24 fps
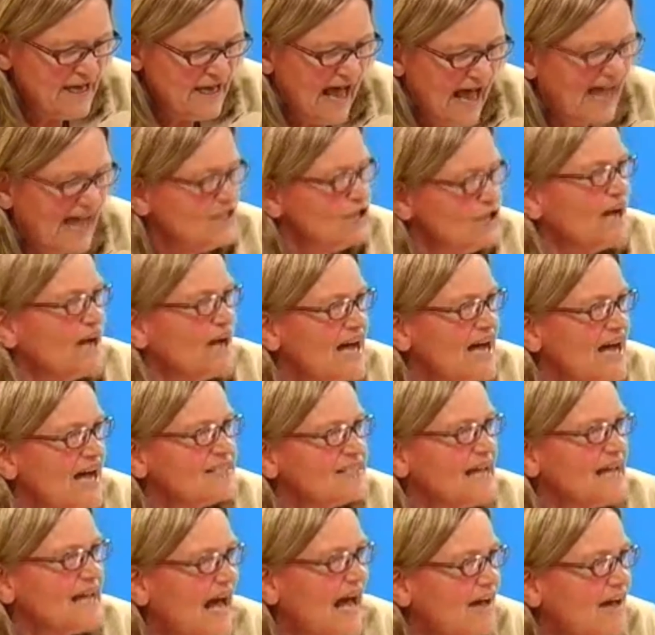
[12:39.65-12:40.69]
And you can't
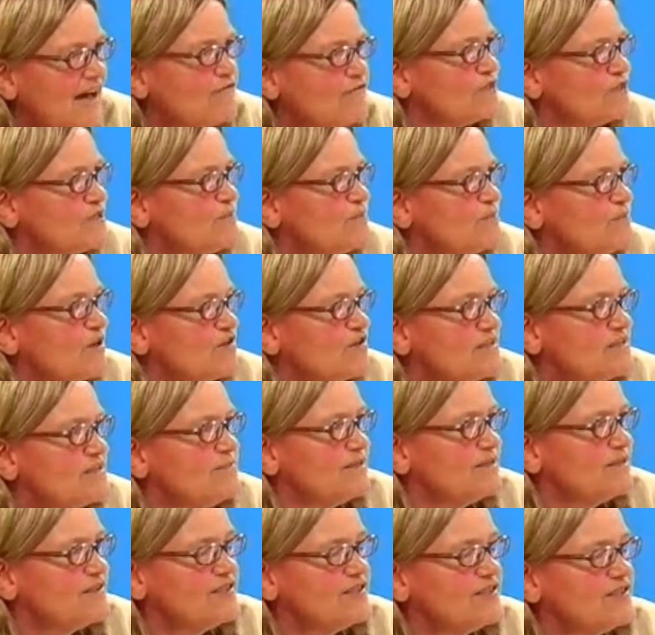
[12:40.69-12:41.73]
have
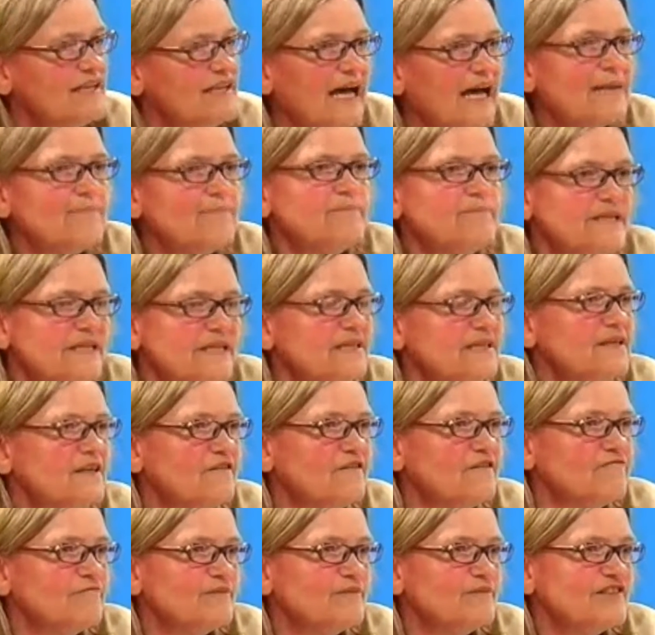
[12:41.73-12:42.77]
responsibility and be in
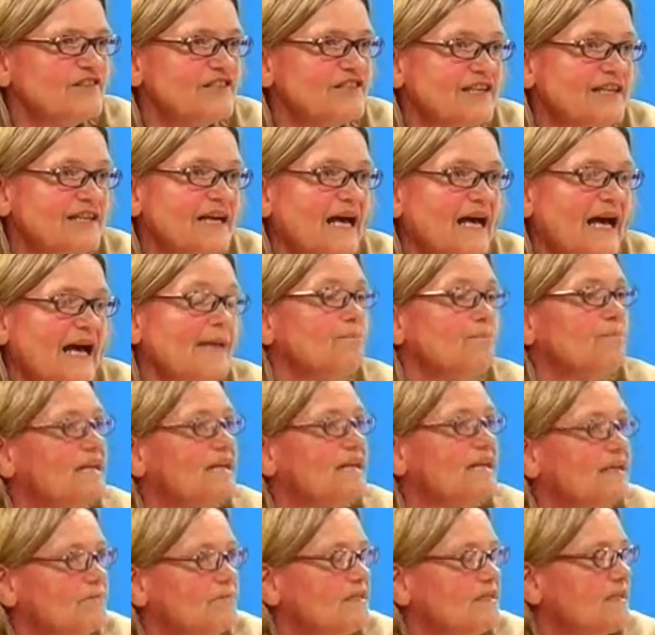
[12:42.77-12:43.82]
government and
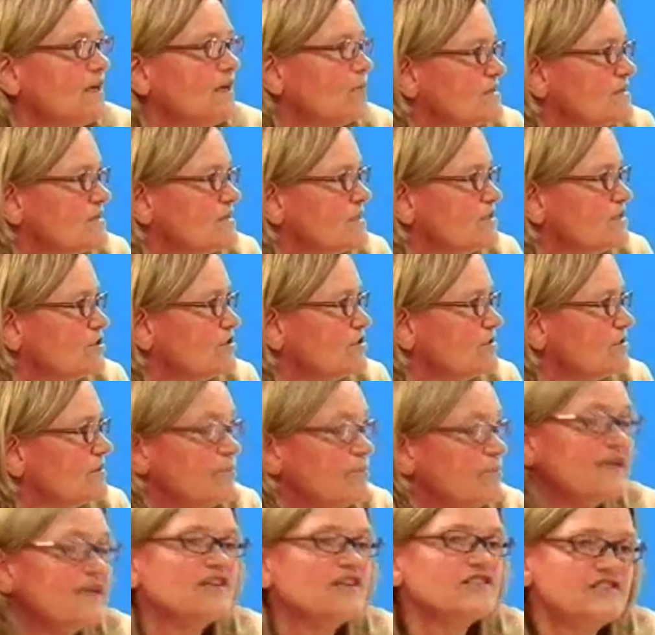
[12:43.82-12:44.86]
blame the opposition
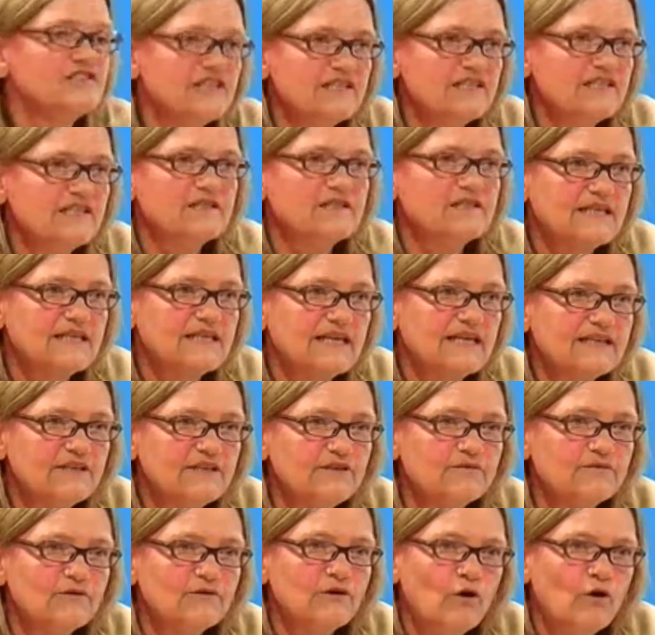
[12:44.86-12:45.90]
because they didn't tell
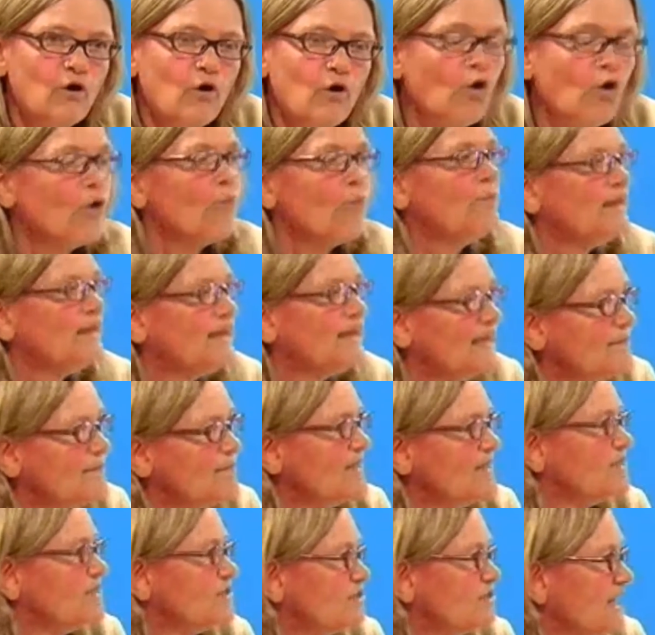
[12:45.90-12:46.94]
you, or blame
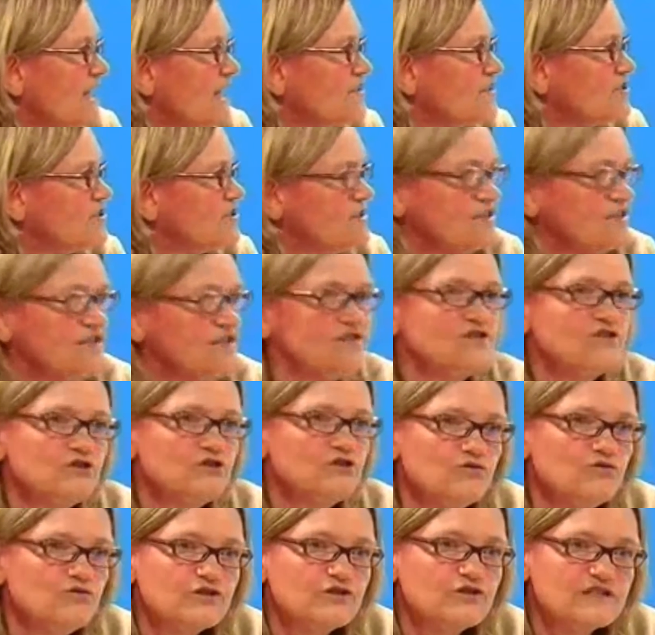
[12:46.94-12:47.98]
international
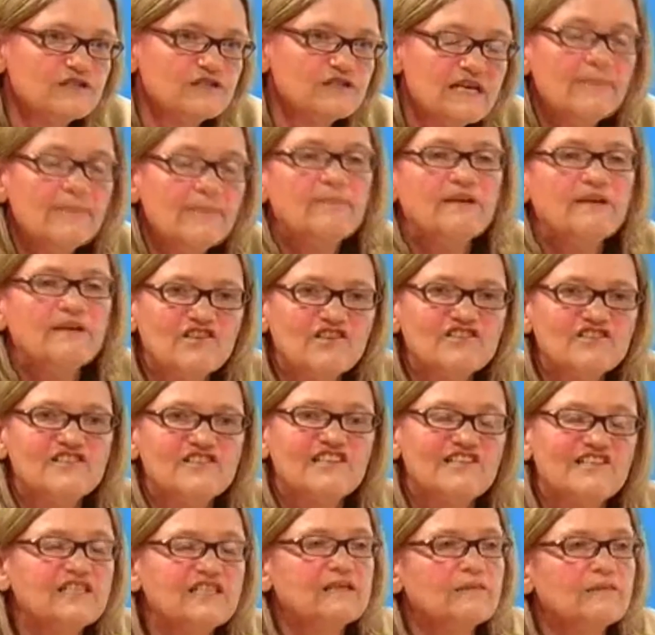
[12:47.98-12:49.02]
institutions because they
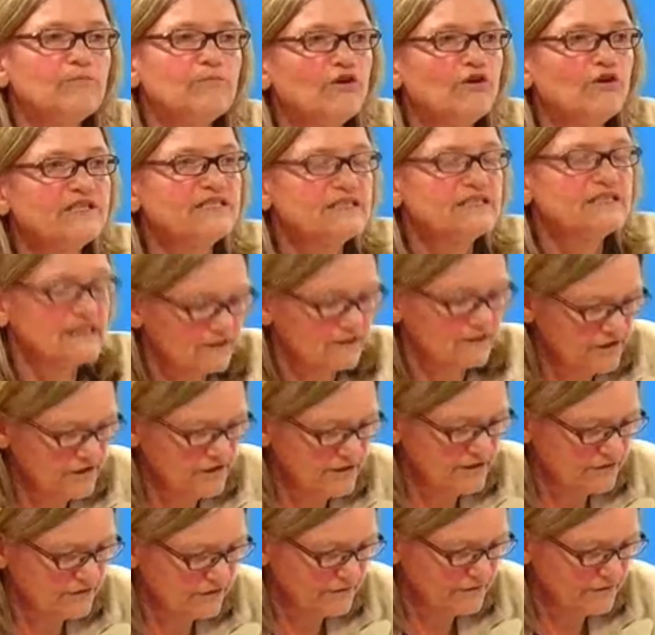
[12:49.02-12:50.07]
didn't point it out to you.